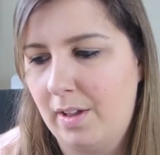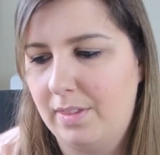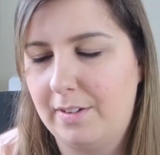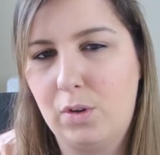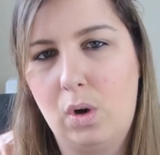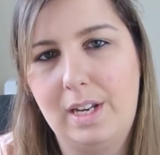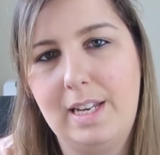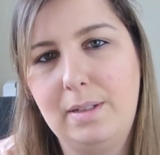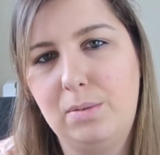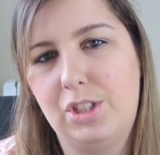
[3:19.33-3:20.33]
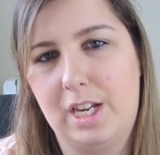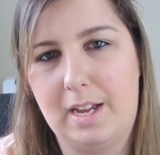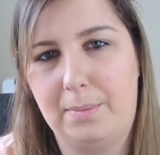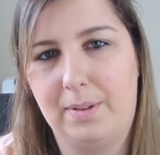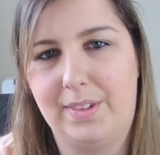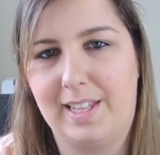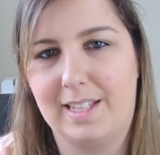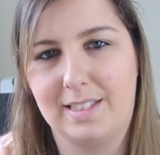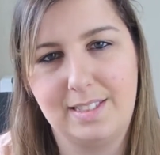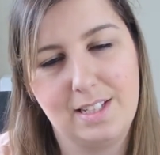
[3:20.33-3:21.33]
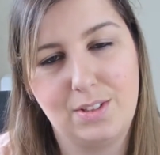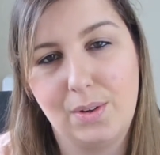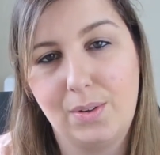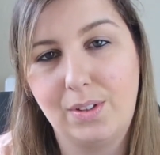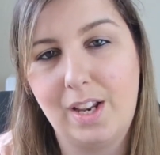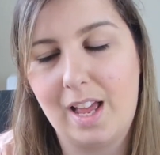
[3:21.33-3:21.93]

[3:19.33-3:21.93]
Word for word: they've got a little chair that they can sit on,